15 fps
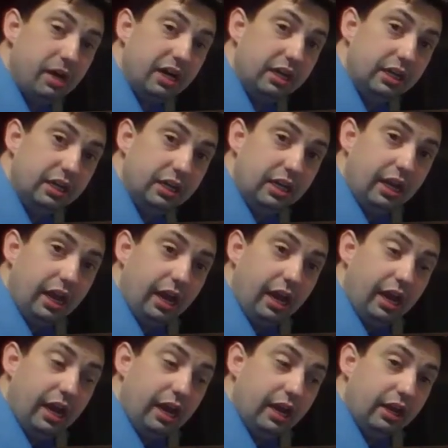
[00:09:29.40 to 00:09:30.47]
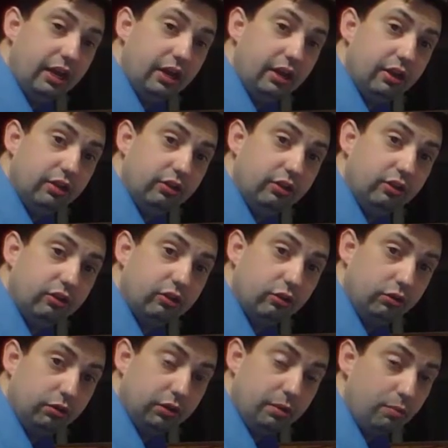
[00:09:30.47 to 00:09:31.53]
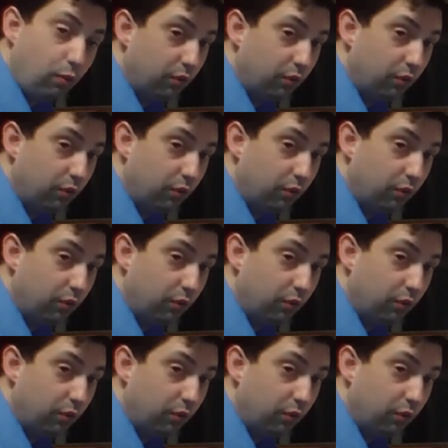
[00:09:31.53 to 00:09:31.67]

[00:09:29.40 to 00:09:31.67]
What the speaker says: but it is certainly